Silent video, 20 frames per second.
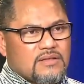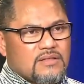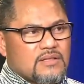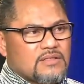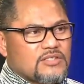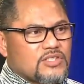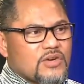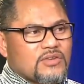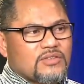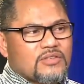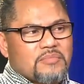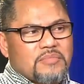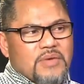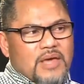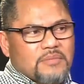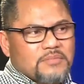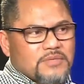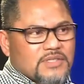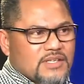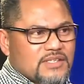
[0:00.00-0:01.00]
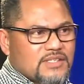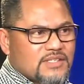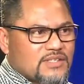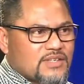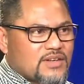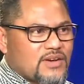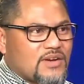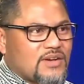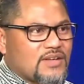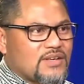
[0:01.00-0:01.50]
John the Baptist
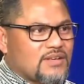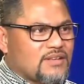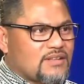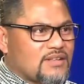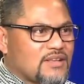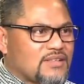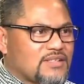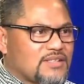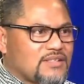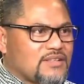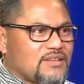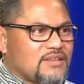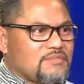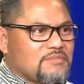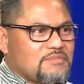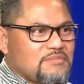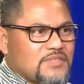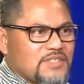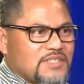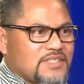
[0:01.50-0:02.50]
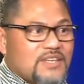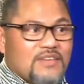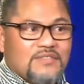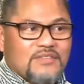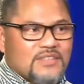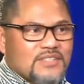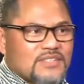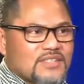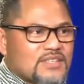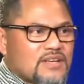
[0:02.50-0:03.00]
side. That's the
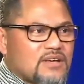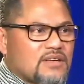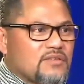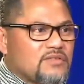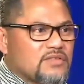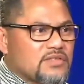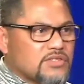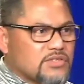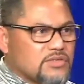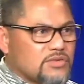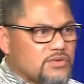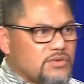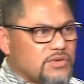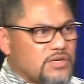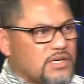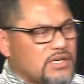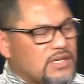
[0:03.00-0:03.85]
Stephen side of the story.